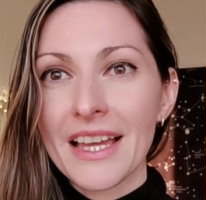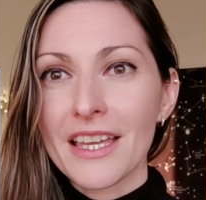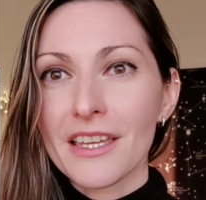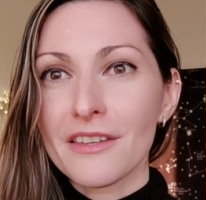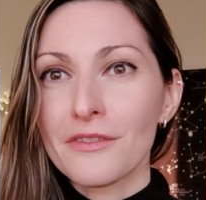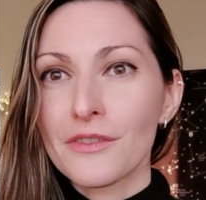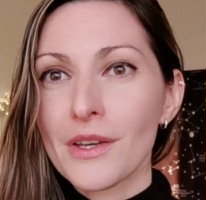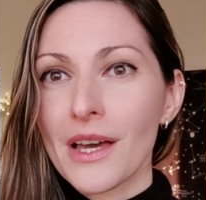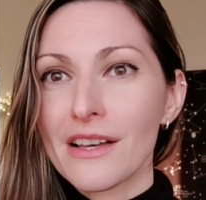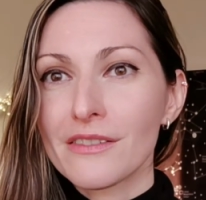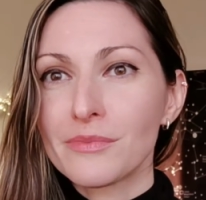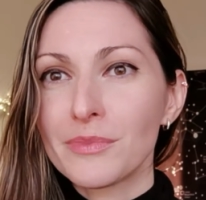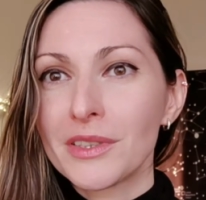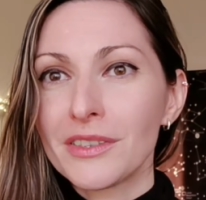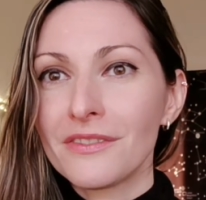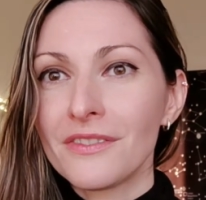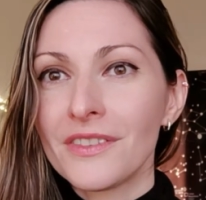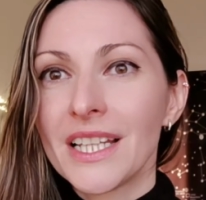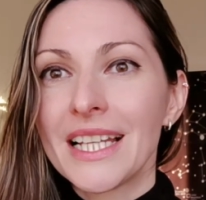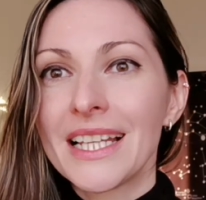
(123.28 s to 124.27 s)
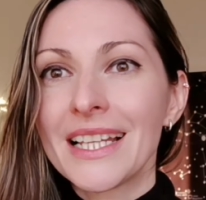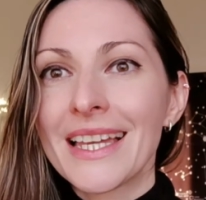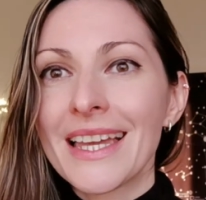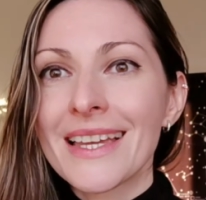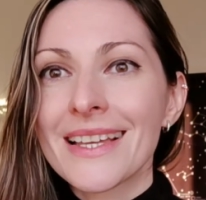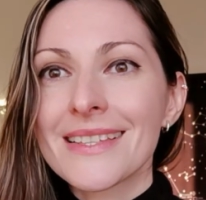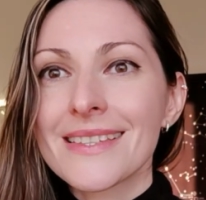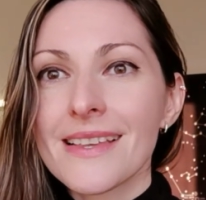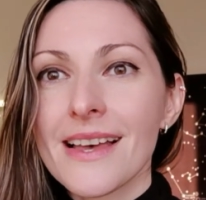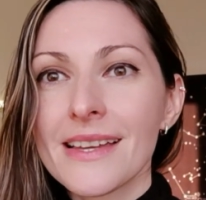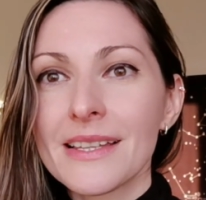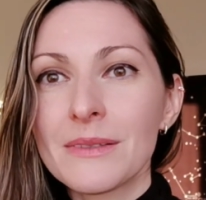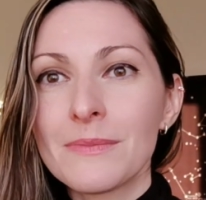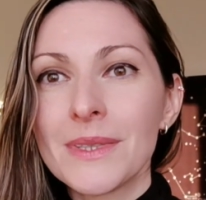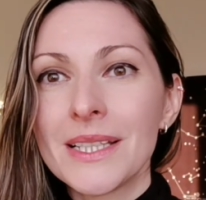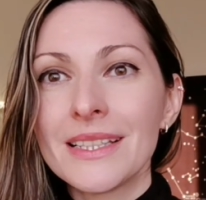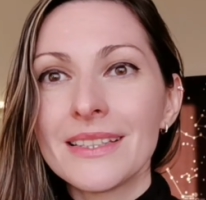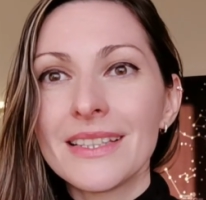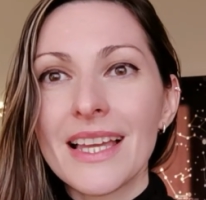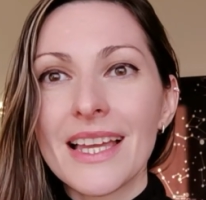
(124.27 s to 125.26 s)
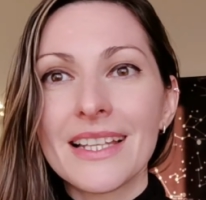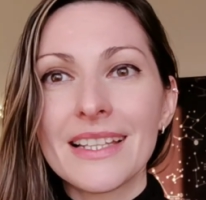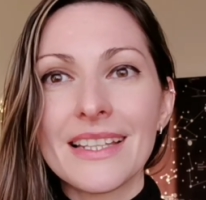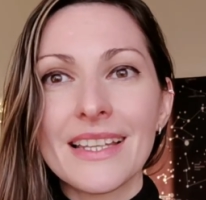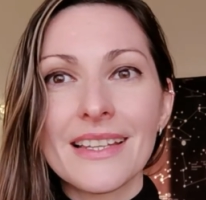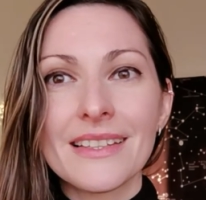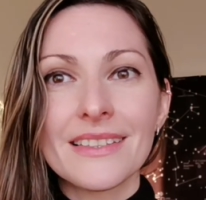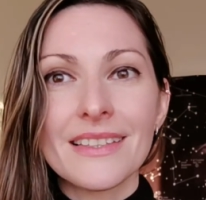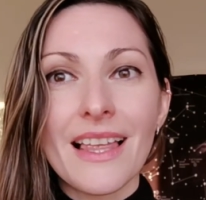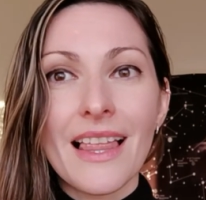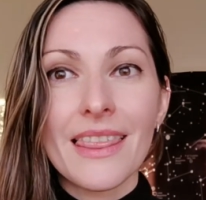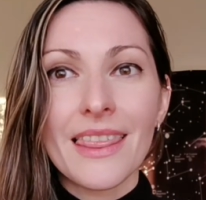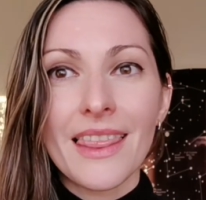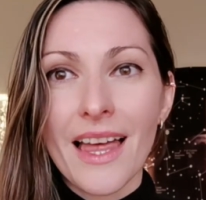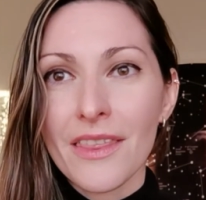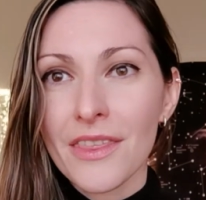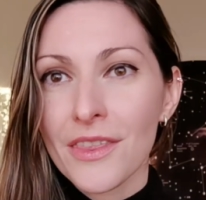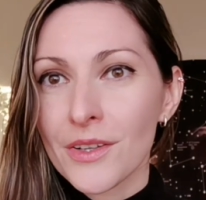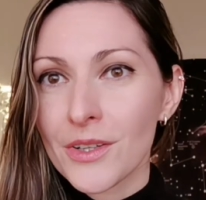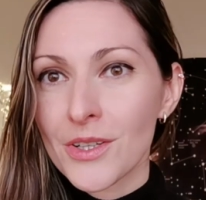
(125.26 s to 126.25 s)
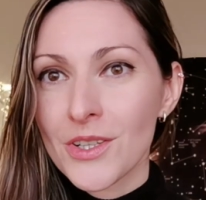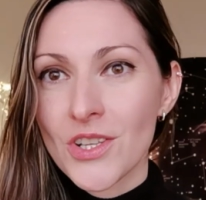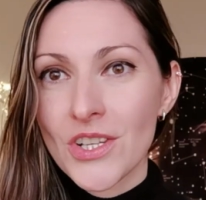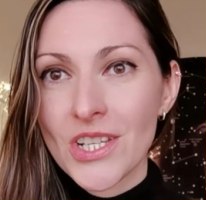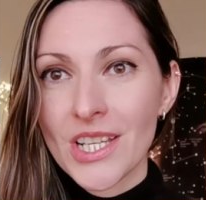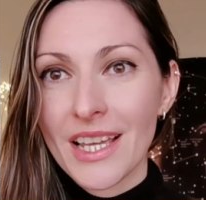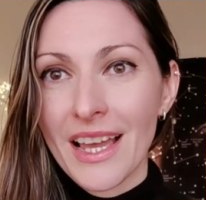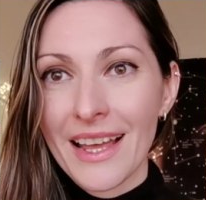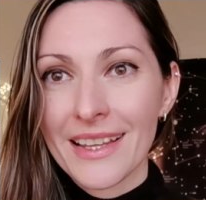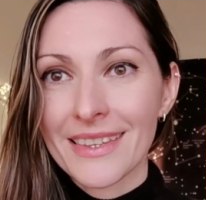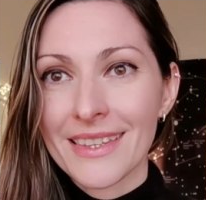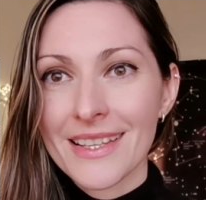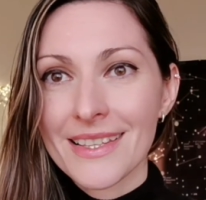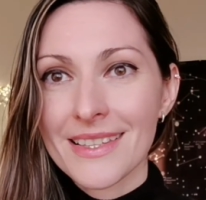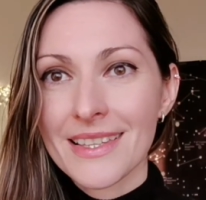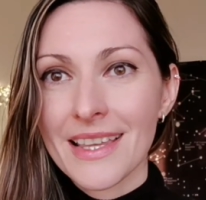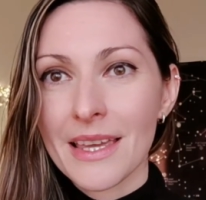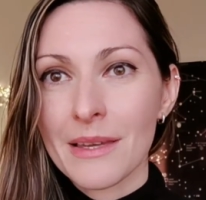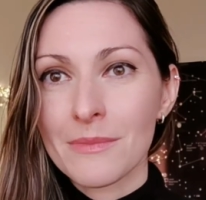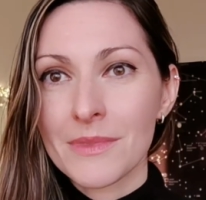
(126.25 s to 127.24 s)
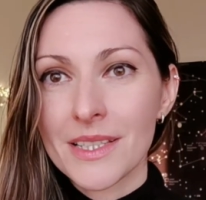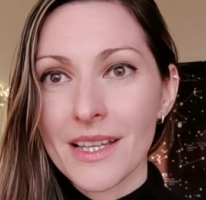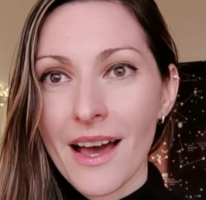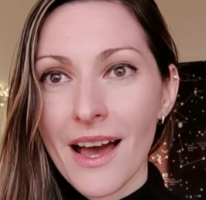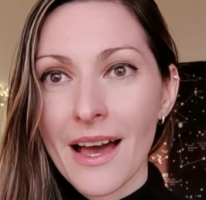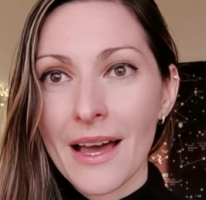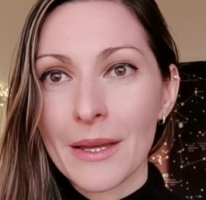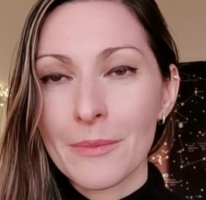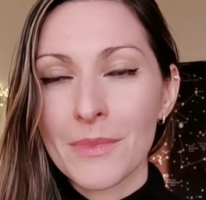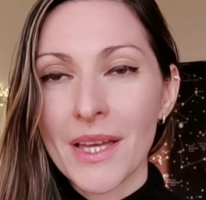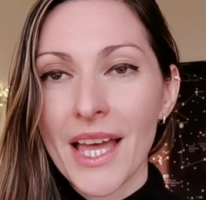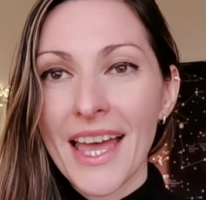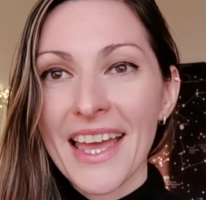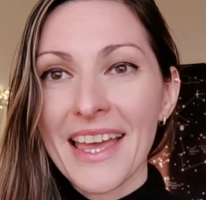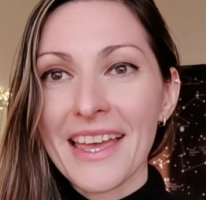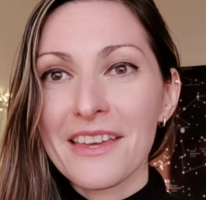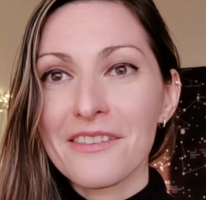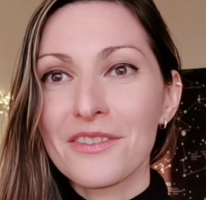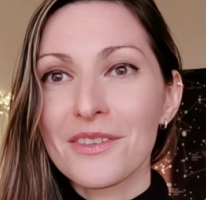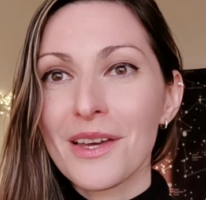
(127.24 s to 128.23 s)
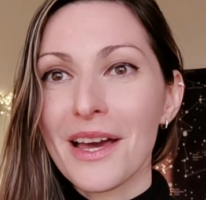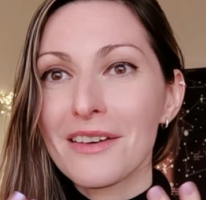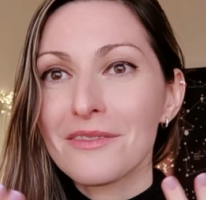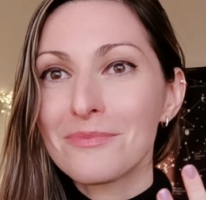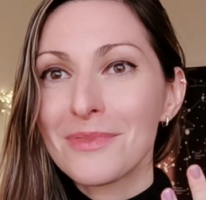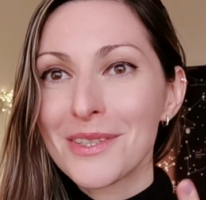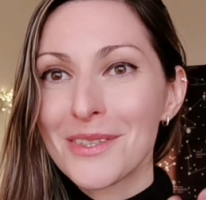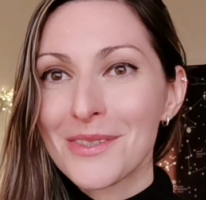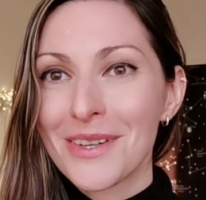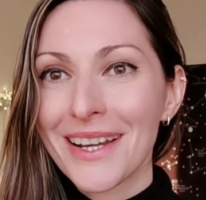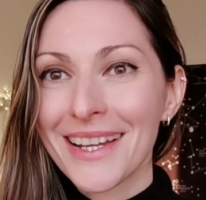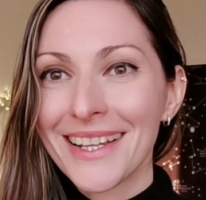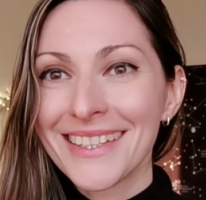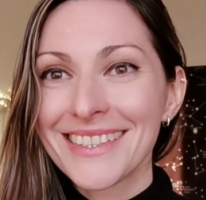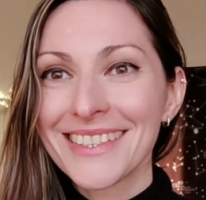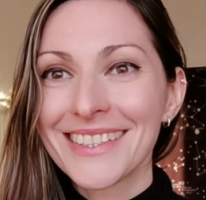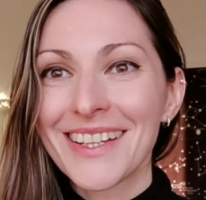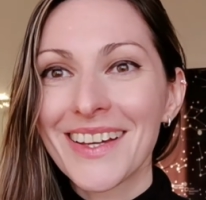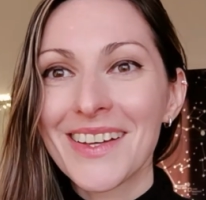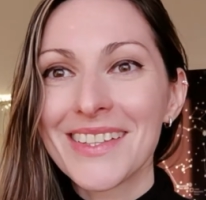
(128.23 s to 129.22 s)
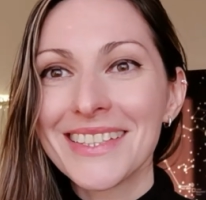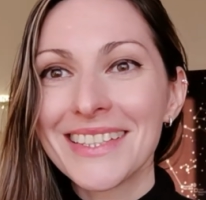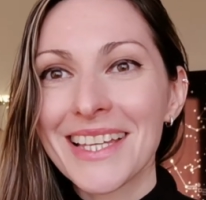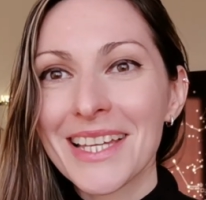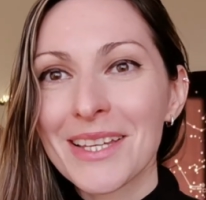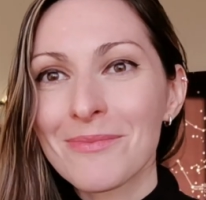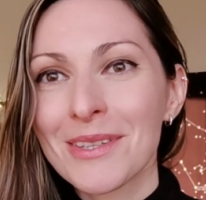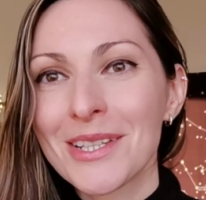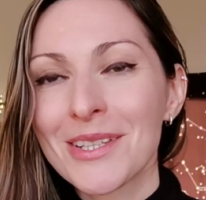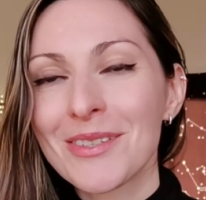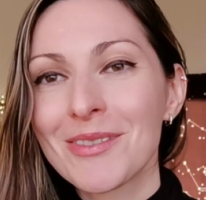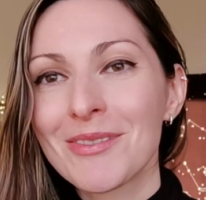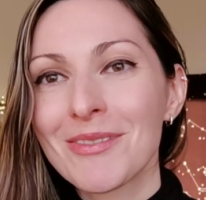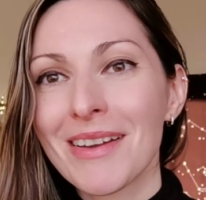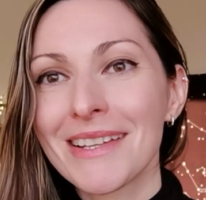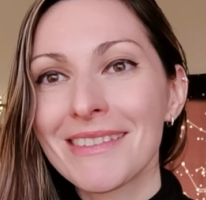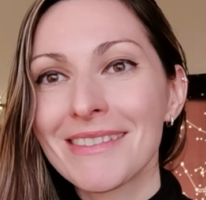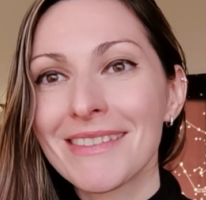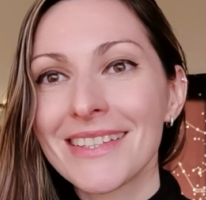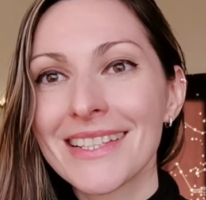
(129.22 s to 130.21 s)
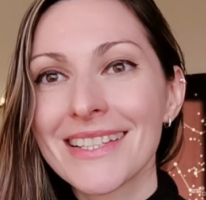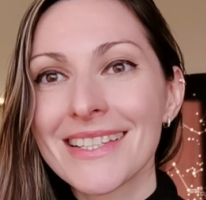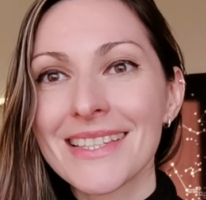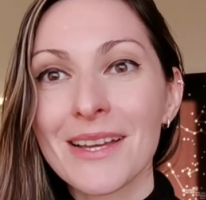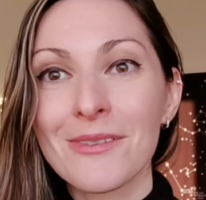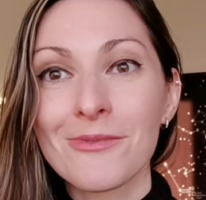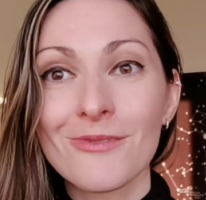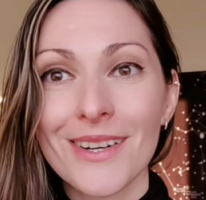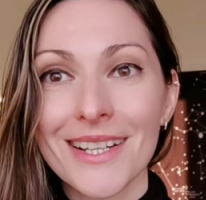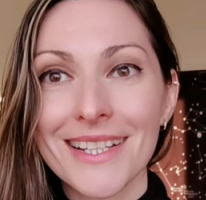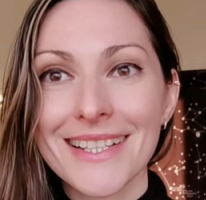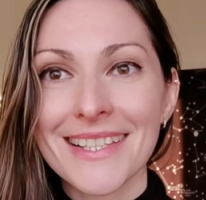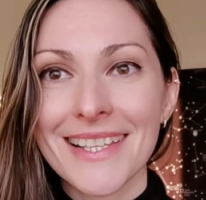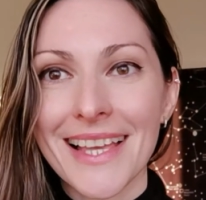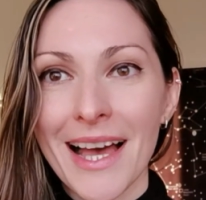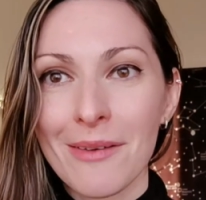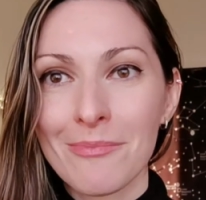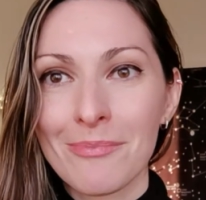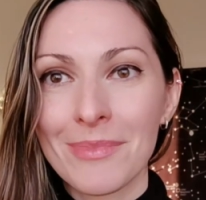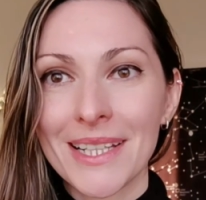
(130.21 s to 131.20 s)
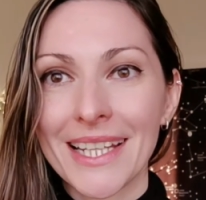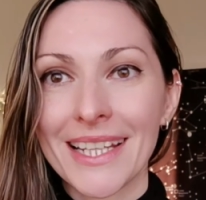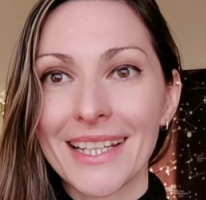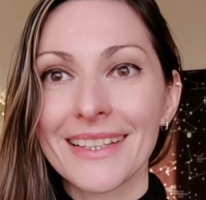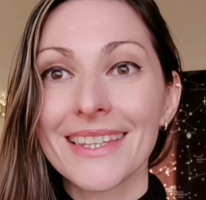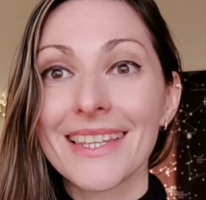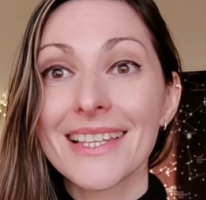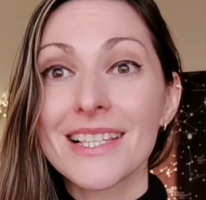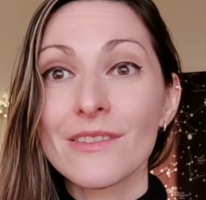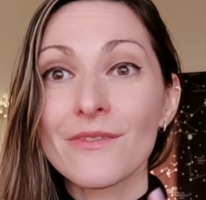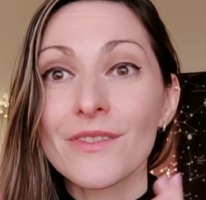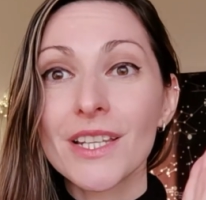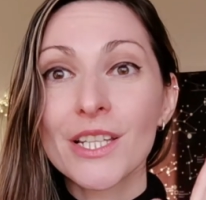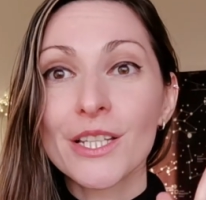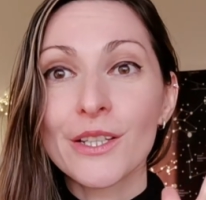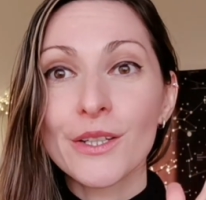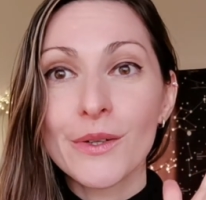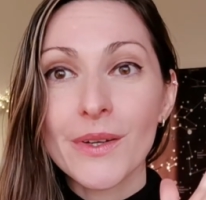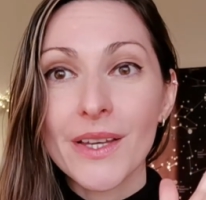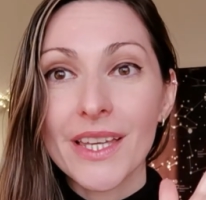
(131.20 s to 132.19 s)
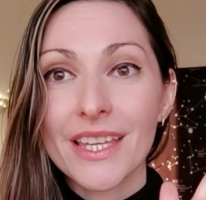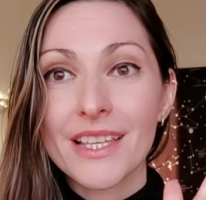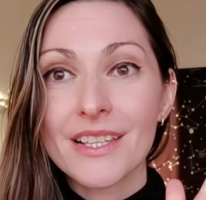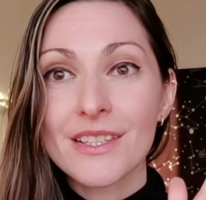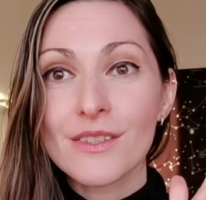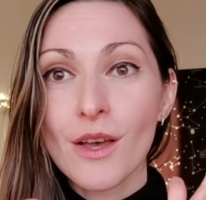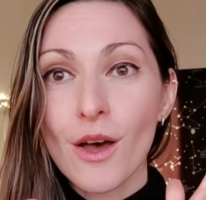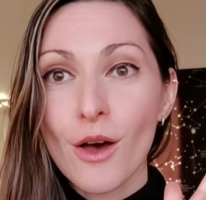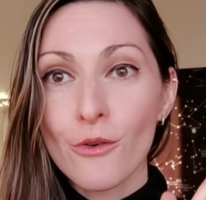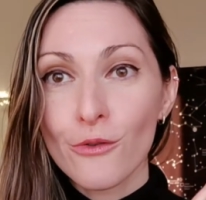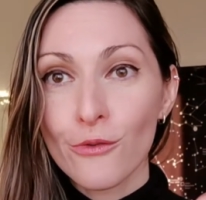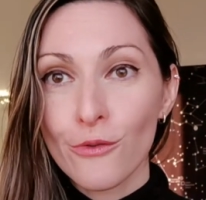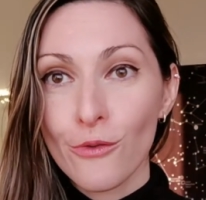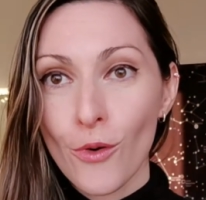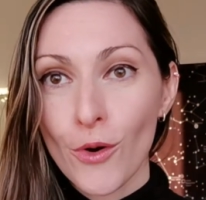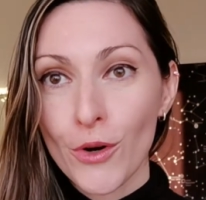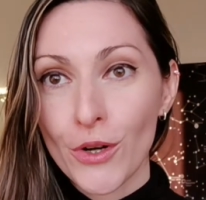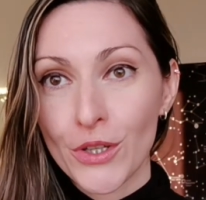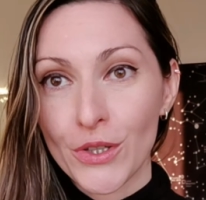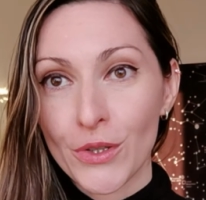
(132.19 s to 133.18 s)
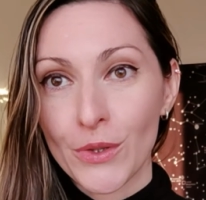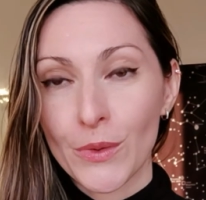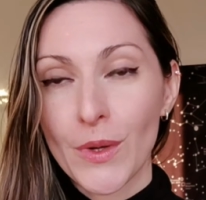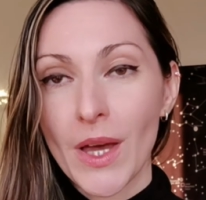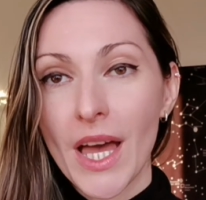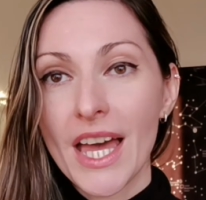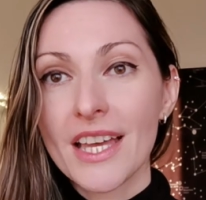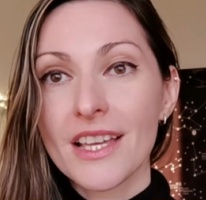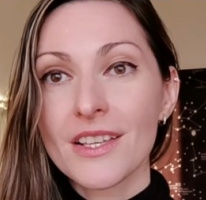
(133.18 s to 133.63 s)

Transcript: if you have been feeling excitement and yet lethargy at the same time, if you have been trying to contact me to try to understand what is happening, this video is for you.